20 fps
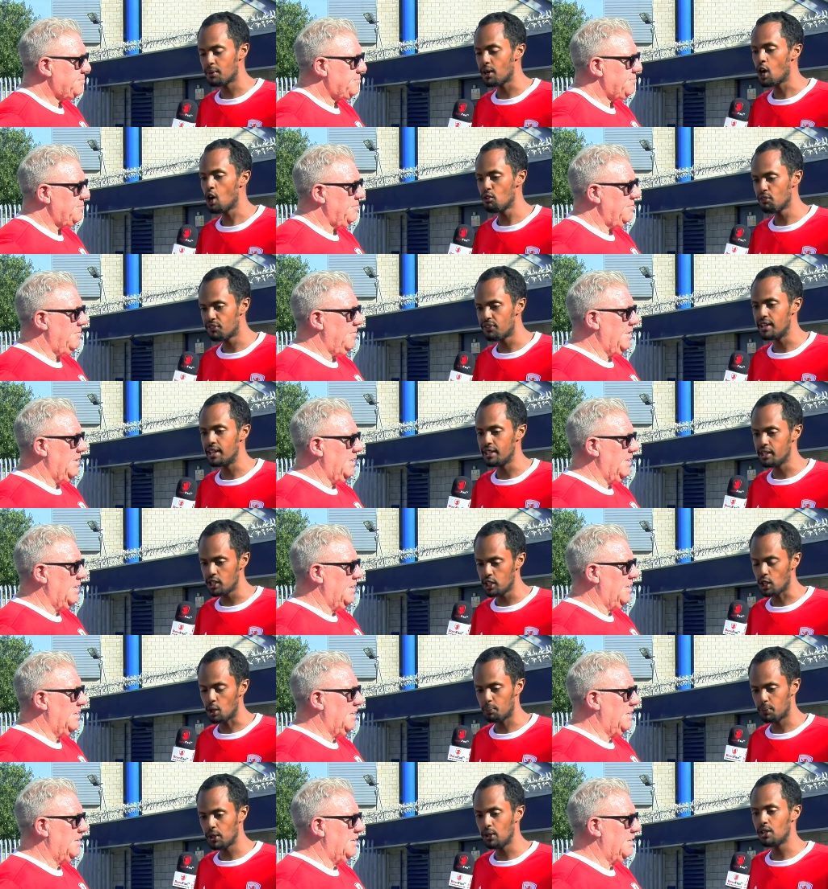Speaker 1: But hopefully, you
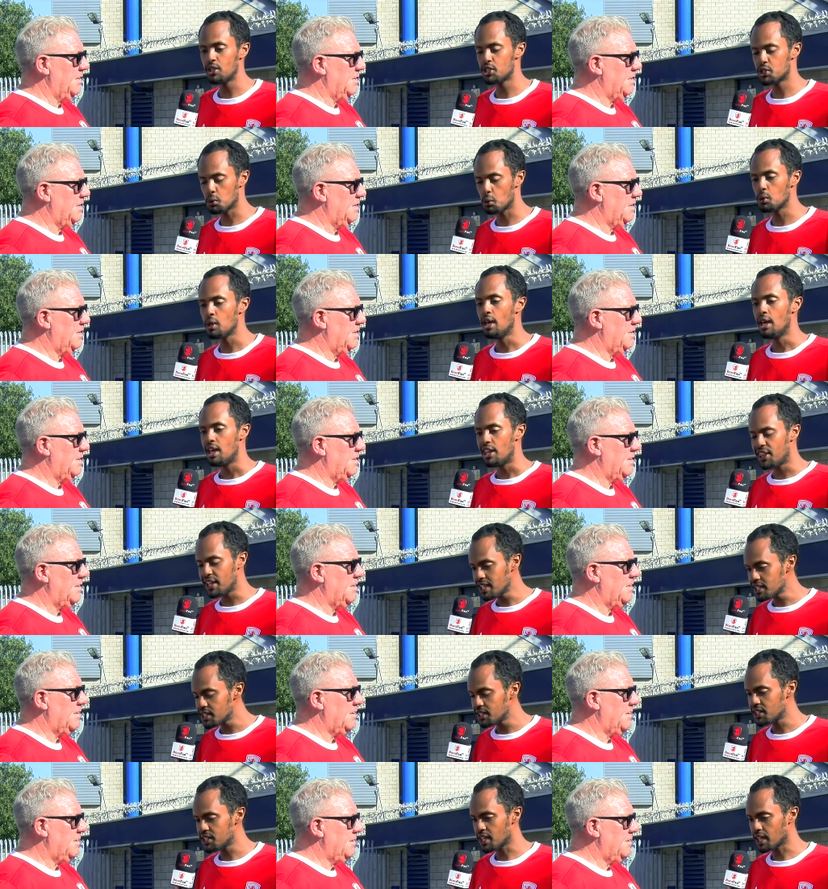know, Pulis saw
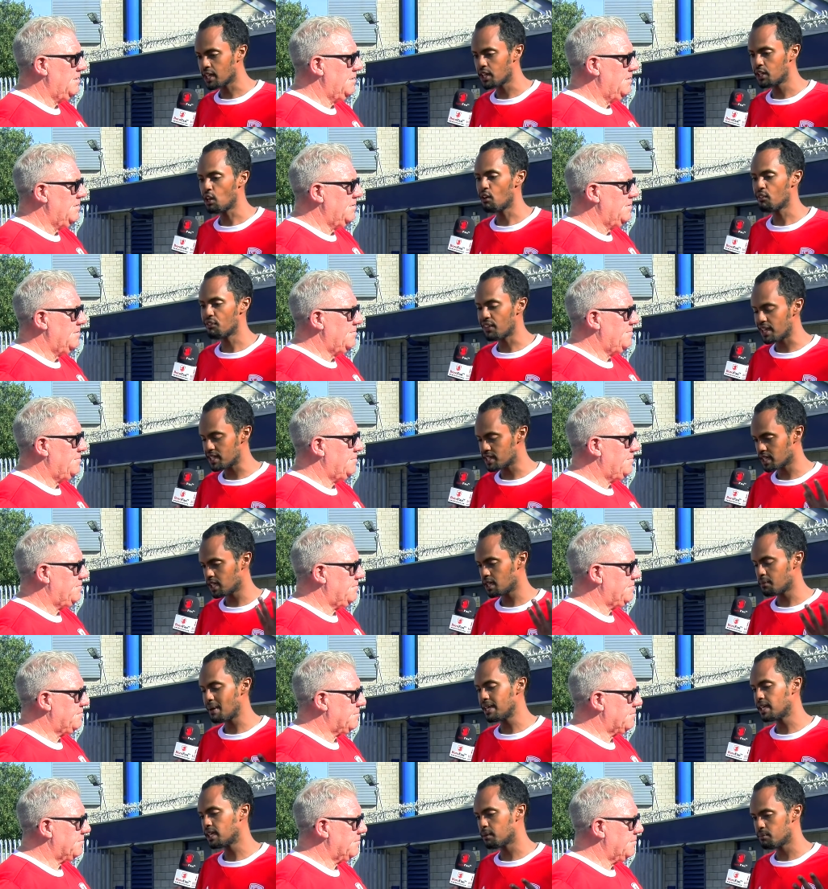things in the second half that is going to
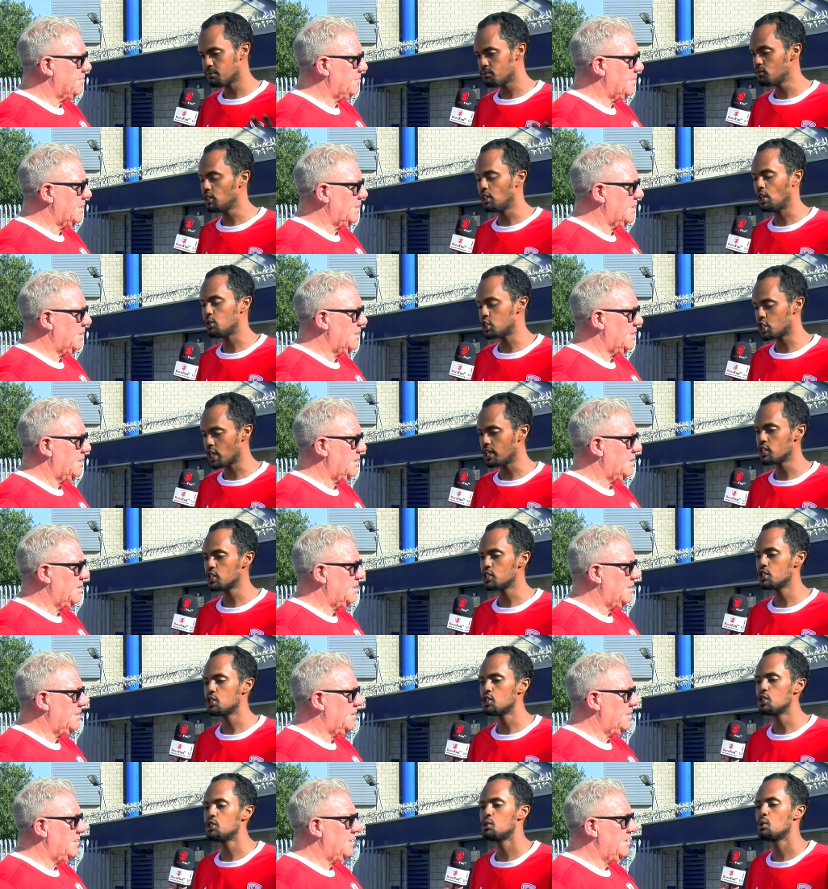make him, you know, change
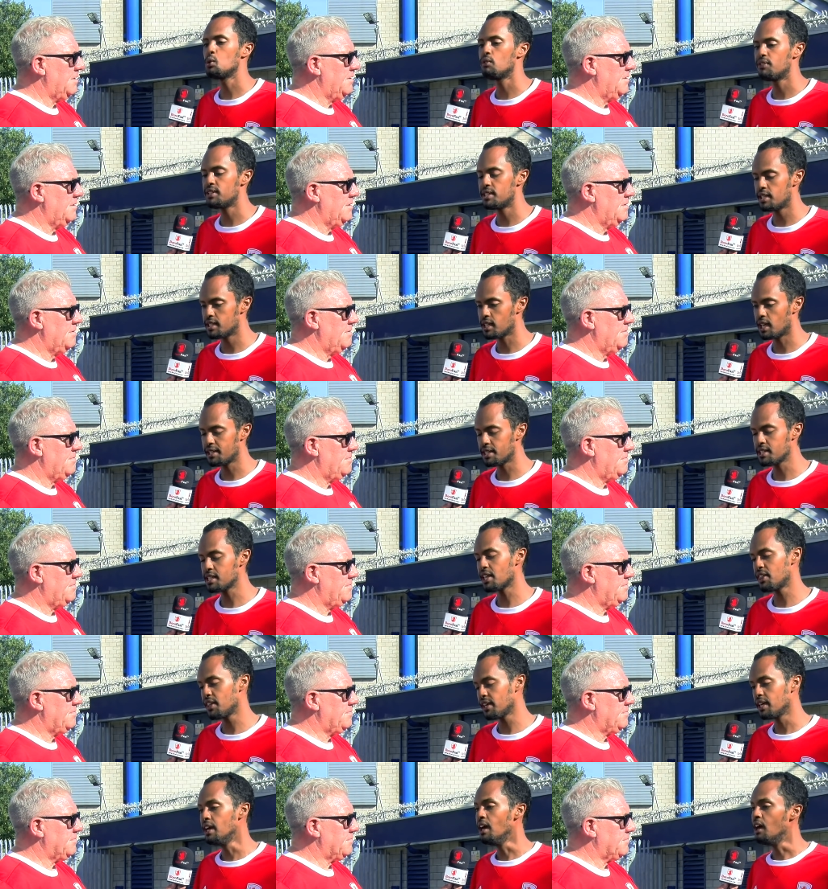sort of his, ideas. Because I
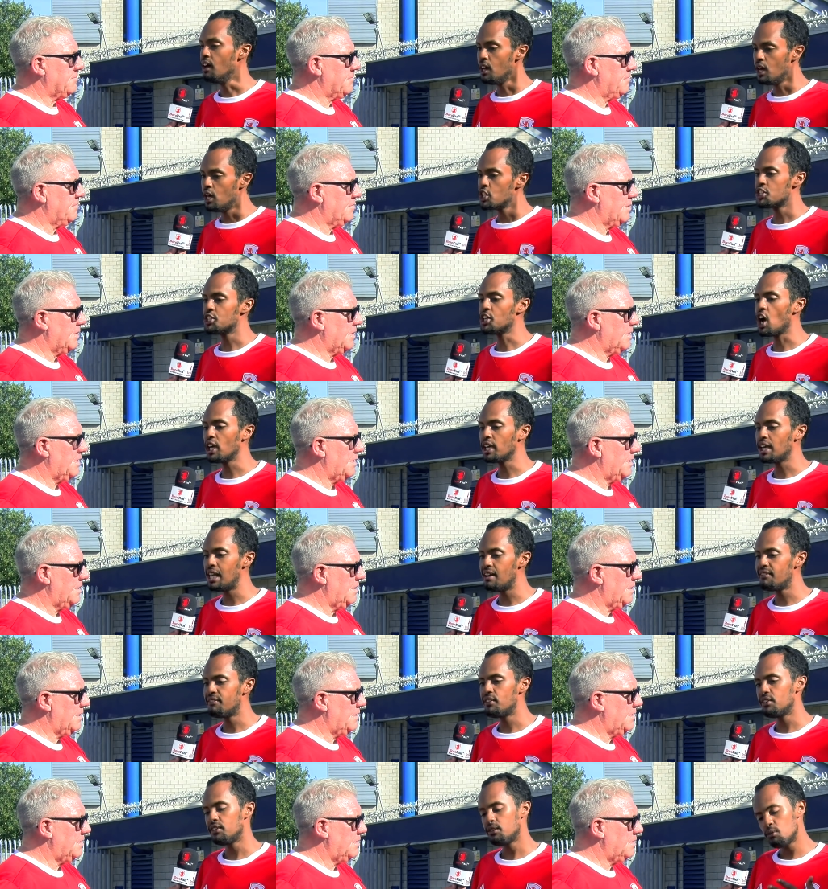think starting
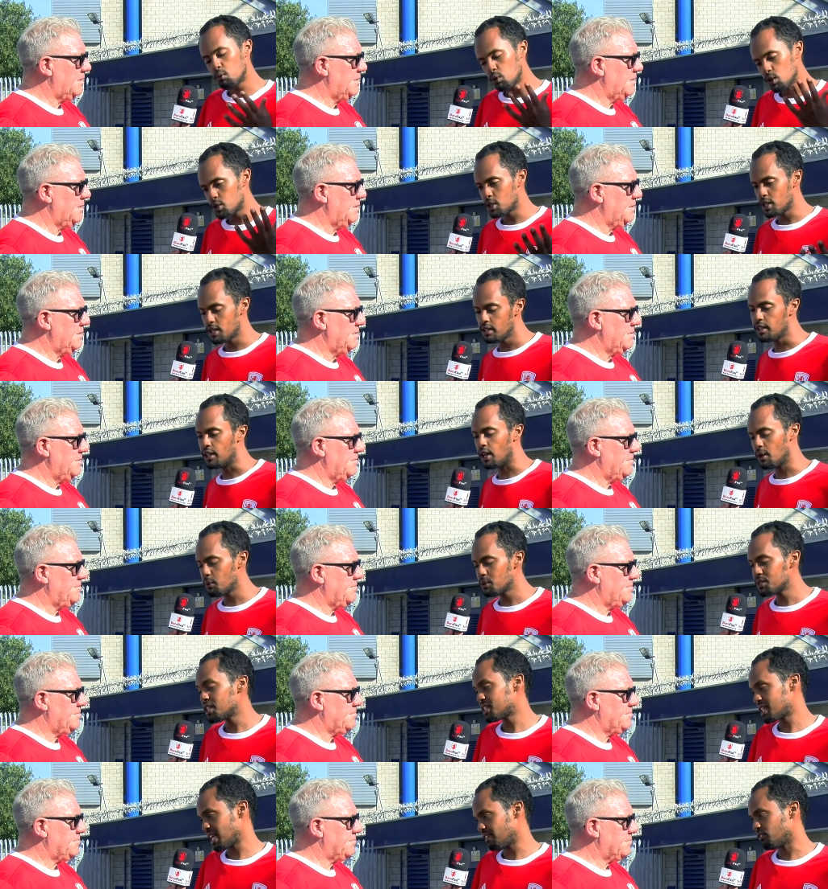11 would, you know, it was
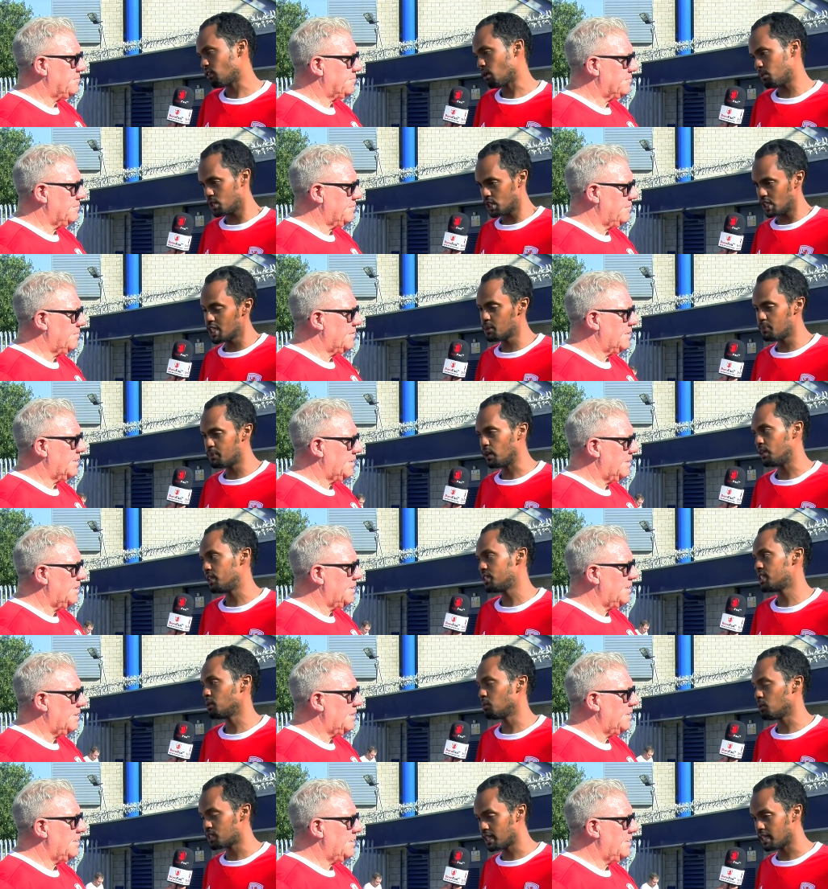the safe option, let's be honest.
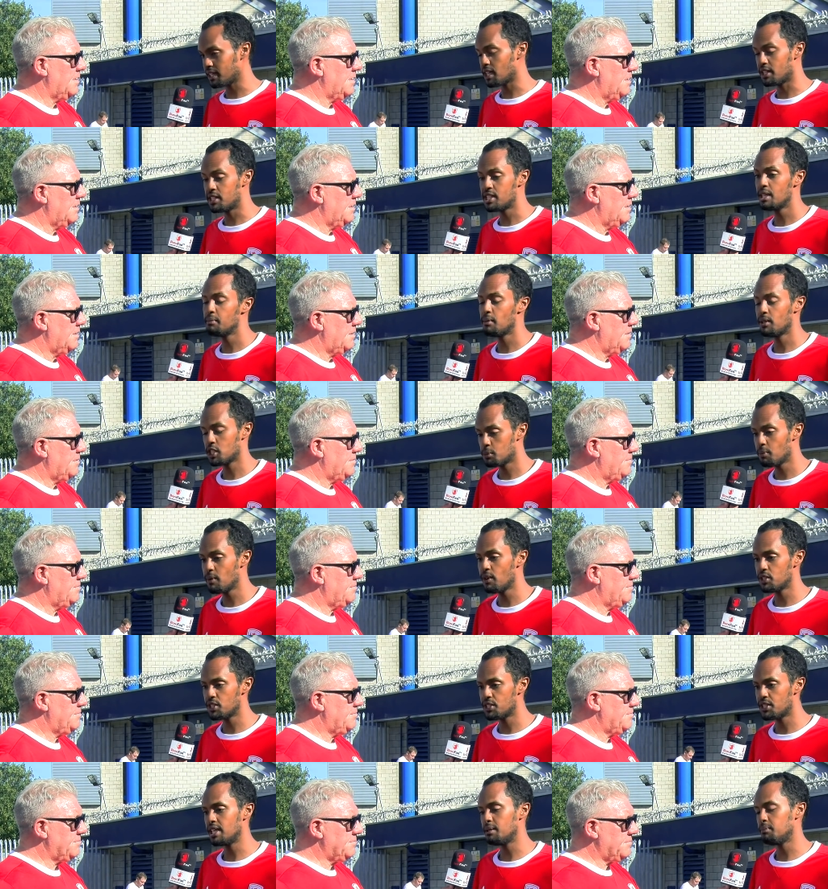It was a, a team,
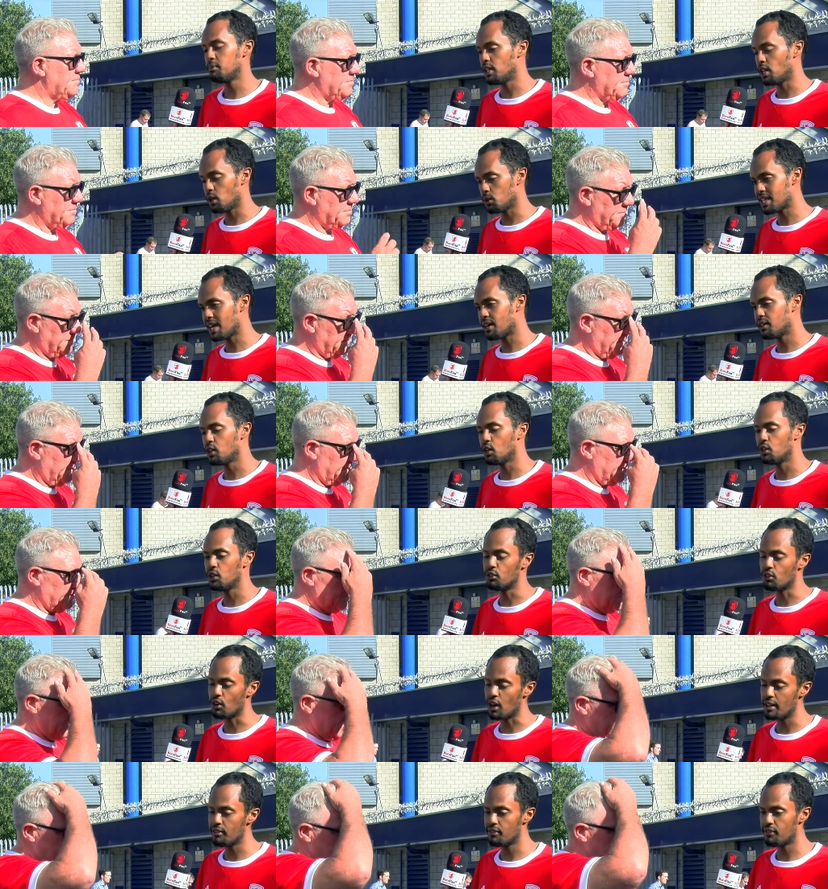experienced team, you know, Downing on the
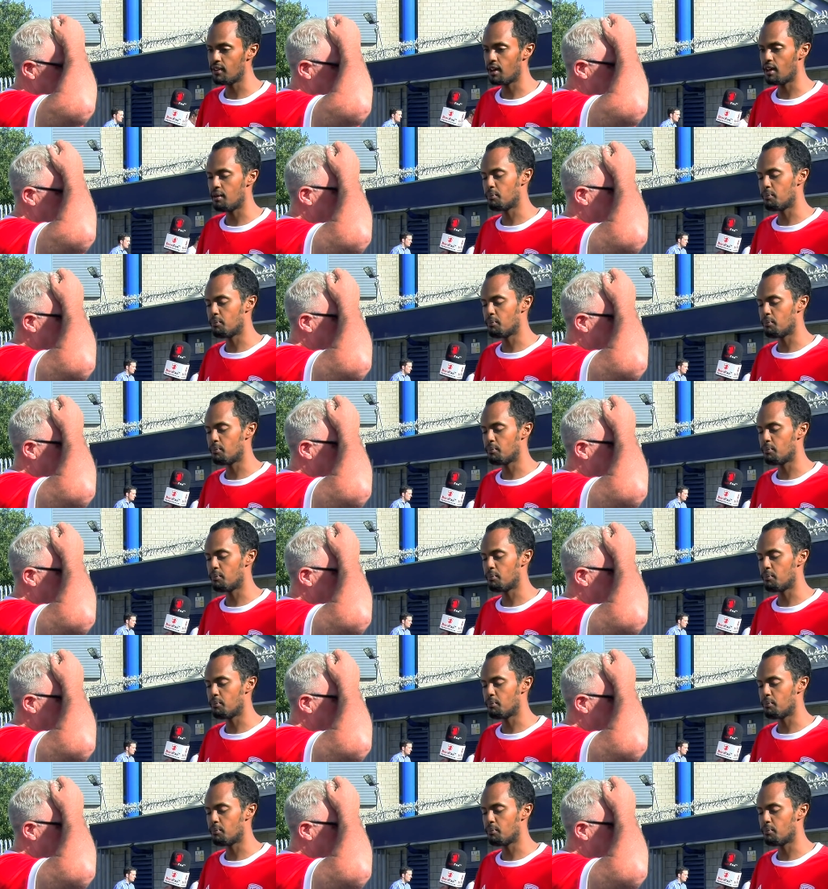right, uh,